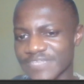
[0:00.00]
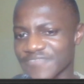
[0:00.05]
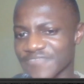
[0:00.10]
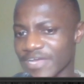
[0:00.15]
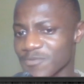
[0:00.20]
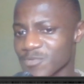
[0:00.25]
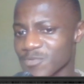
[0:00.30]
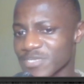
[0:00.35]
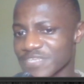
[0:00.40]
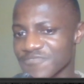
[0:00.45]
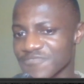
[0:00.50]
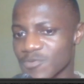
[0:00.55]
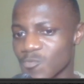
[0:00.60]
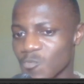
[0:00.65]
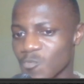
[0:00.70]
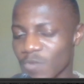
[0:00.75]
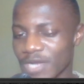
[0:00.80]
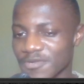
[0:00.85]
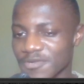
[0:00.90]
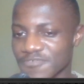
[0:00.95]
If I win
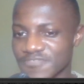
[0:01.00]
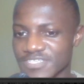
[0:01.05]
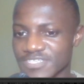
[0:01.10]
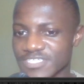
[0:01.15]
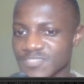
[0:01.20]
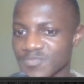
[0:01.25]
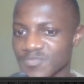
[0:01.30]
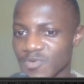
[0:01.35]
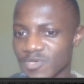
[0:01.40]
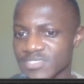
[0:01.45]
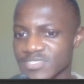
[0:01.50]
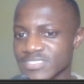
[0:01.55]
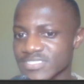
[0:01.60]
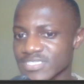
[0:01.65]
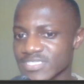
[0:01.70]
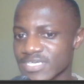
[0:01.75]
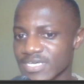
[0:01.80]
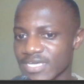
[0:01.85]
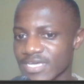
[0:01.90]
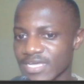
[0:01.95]
even one of these
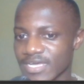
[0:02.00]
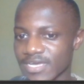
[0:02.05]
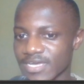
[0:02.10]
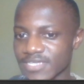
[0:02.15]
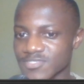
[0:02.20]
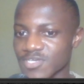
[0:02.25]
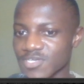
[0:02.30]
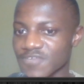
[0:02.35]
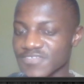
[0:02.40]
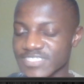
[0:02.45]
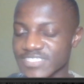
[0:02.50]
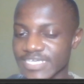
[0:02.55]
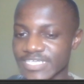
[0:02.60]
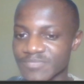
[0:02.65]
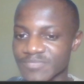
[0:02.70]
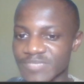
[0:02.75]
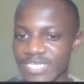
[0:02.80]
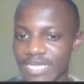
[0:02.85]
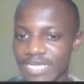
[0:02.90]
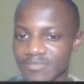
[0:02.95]
pawns, it all of a
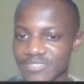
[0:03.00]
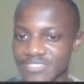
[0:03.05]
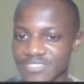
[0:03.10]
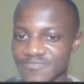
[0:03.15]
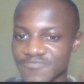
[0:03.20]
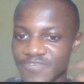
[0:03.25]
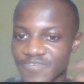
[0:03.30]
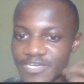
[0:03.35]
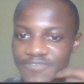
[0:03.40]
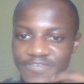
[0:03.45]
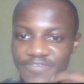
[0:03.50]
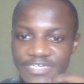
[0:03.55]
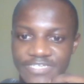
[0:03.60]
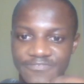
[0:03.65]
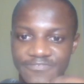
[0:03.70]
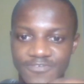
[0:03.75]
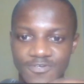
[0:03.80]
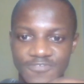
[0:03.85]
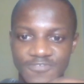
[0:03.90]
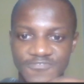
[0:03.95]
sudden becomes very, very
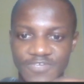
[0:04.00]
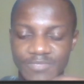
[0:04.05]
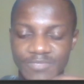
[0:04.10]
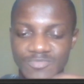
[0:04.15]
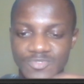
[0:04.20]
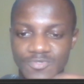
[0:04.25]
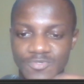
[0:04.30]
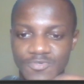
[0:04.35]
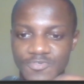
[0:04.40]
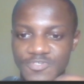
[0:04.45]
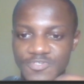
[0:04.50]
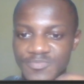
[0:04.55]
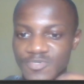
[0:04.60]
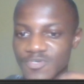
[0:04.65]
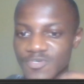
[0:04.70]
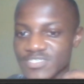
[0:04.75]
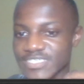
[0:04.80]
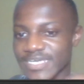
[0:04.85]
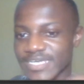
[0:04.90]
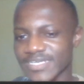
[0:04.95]
difficult for him to hold,
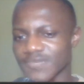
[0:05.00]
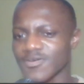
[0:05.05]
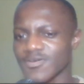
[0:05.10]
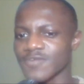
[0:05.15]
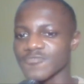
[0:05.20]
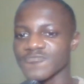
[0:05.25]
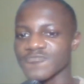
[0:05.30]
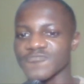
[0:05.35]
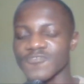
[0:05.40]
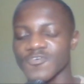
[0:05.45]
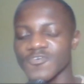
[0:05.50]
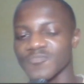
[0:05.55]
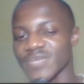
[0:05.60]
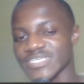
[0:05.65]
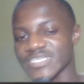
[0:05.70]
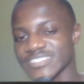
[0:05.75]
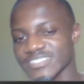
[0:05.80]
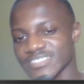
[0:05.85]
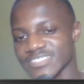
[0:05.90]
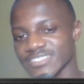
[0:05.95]
because the other one will fall
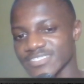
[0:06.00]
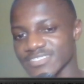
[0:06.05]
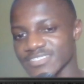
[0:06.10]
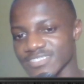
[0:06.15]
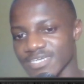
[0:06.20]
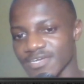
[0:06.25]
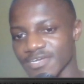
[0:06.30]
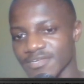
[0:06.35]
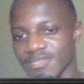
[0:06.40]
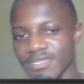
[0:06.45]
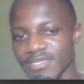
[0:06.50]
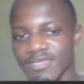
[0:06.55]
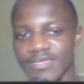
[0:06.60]
much easier,